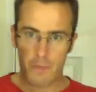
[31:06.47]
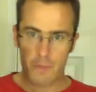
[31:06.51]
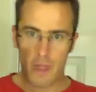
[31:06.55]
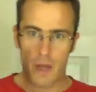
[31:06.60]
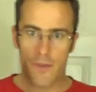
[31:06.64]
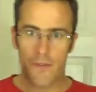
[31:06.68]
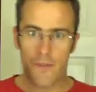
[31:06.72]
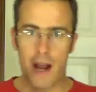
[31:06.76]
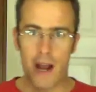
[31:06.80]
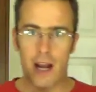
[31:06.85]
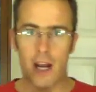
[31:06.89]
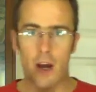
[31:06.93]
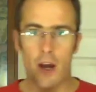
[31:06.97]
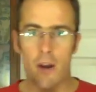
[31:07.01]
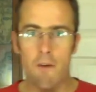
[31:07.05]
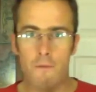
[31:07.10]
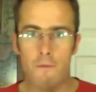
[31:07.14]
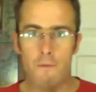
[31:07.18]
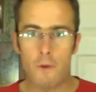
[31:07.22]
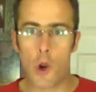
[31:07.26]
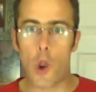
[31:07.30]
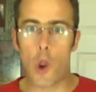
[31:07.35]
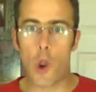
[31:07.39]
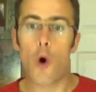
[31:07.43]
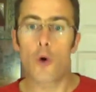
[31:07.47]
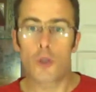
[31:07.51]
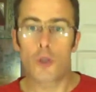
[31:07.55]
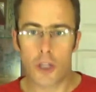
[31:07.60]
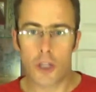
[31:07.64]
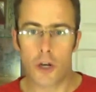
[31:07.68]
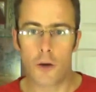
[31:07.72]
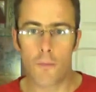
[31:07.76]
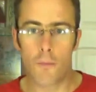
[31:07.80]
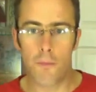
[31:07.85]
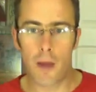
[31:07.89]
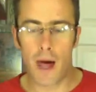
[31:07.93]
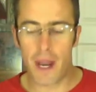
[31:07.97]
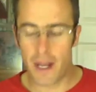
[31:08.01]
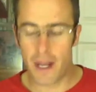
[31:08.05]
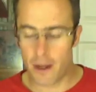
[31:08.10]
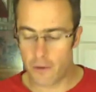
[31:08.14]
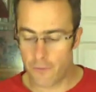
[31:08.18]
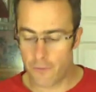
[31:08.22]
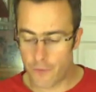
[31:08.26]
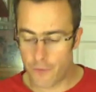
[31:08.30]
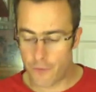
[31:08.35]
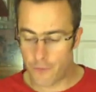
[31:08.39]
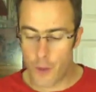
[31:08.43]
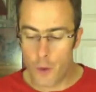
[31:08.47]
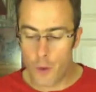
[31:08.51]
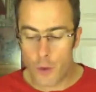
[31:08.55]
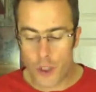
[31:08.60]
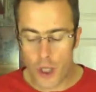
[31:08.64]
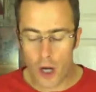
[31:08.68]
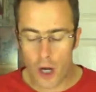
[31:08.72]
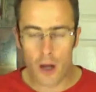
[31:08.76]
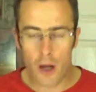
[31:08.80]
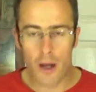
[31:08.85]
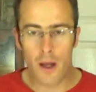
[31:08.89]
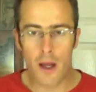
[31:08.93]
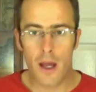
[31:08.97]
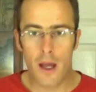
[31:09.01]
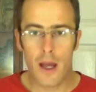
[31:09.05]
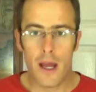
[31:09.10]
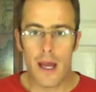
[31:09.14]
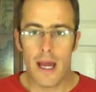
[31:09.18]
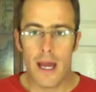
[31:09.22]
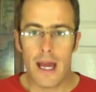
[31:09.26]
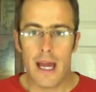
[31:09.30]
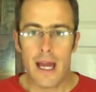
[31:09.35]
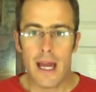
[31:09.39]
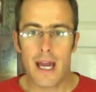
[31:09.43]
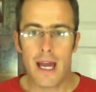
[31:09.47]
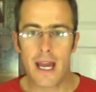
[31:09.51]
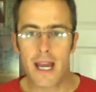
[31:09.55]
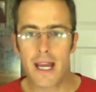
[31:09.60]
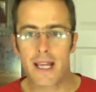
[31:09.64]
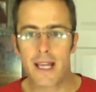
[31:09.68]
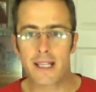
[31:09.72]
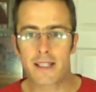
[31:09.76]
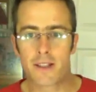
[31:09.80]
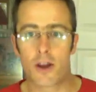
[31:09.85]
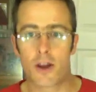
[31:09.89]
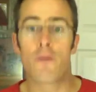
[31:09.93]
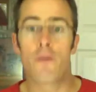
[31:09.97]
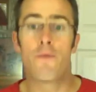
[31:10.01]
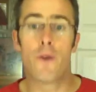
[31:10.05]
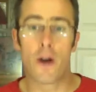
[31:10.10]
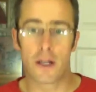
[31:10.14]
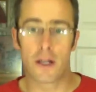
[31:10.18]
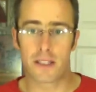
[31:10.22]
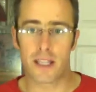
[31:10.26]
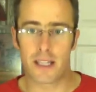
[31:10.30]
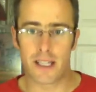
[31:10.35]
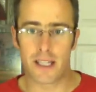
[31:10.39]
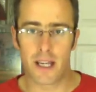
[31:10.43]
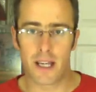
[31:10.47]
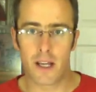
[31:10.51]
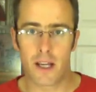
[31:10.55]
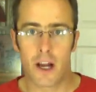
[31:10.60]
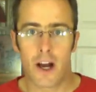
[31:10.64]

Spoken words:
that kind of long-term planning of the future is diversity.